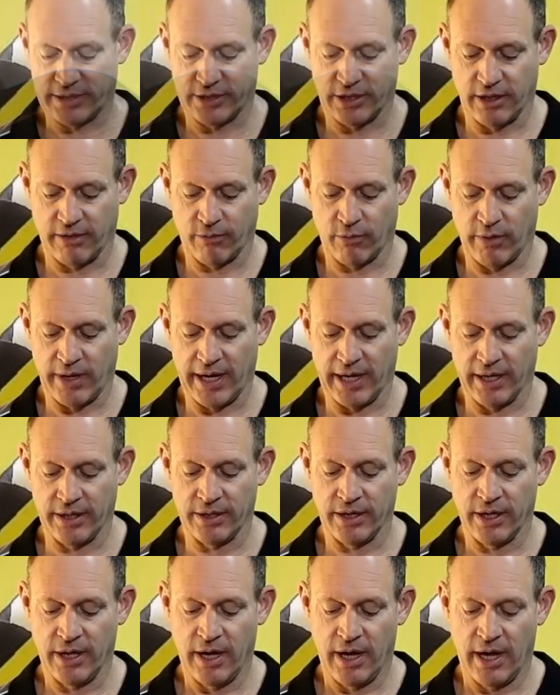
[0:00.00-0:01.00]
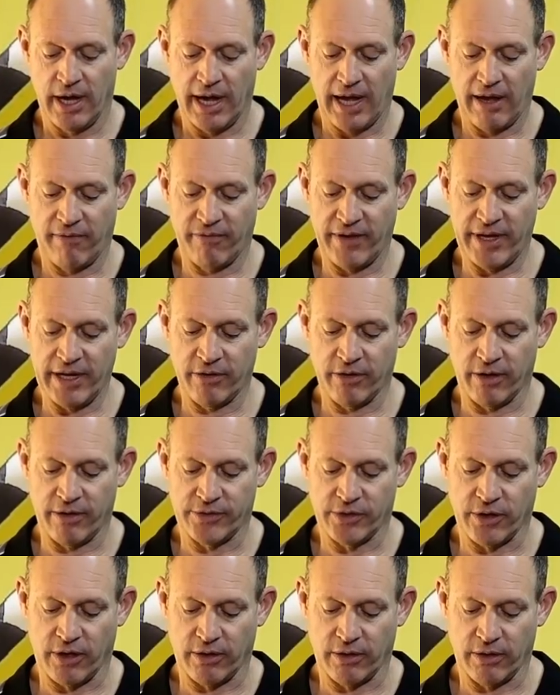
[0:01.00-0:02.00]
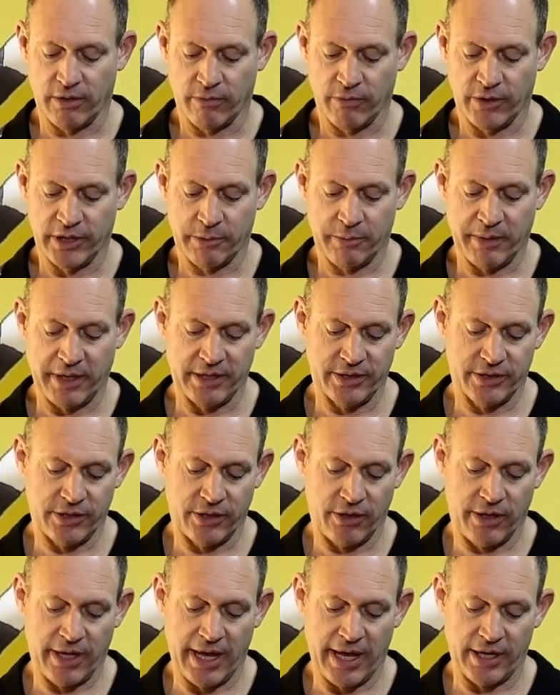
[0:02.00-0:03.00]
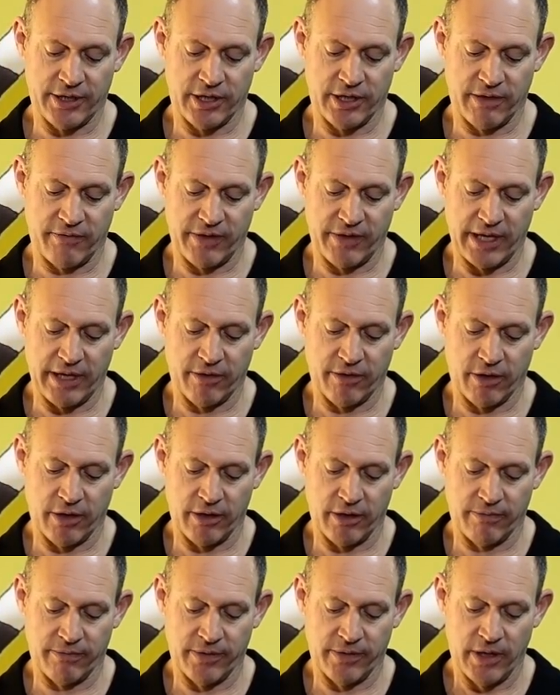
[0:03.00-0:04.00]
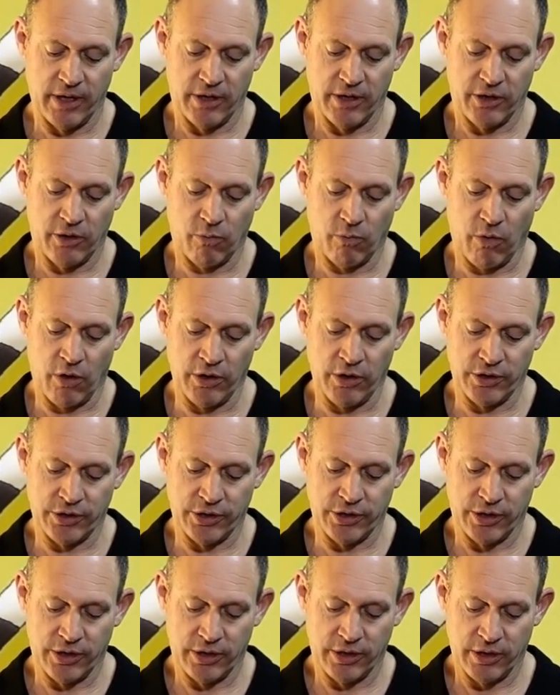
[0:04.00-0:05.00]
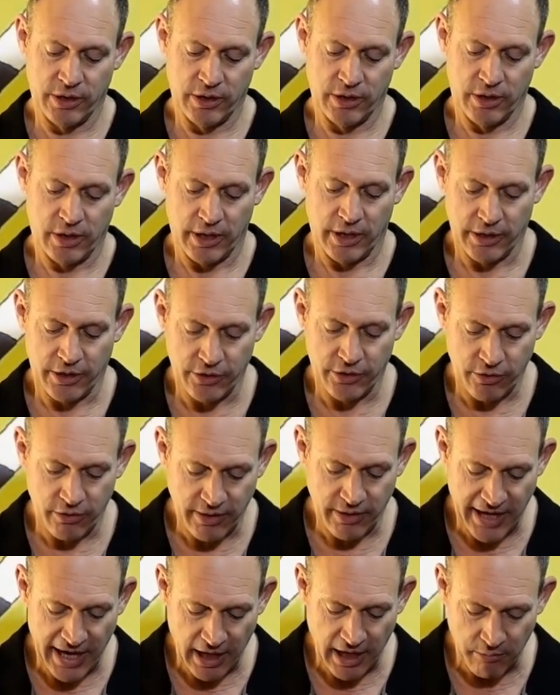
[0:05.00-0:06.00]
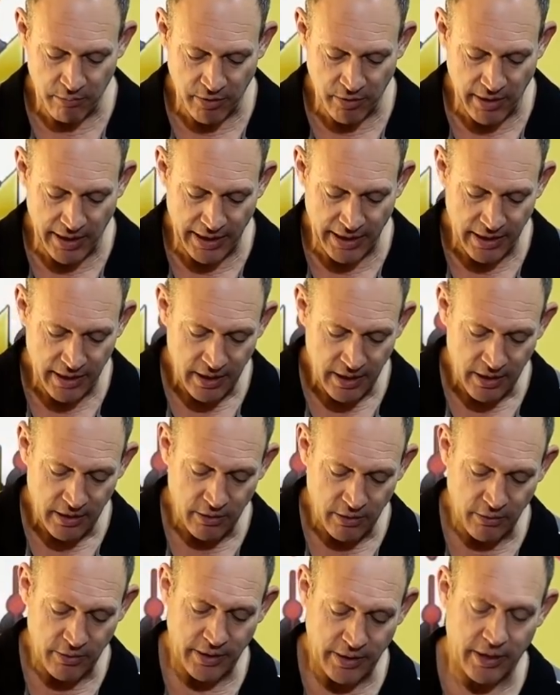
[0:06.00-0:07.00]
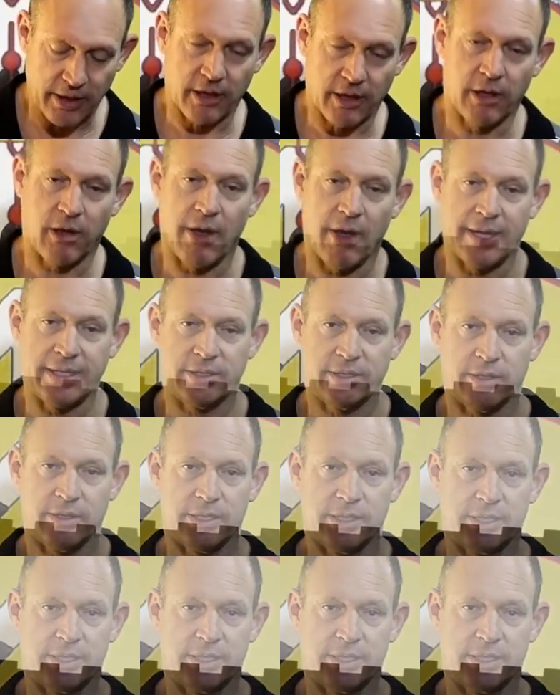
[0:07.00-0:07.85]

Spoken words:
itself around, have V-grooves on, which means that you get it to the V-groove you want, and you do that by looking at the lines on the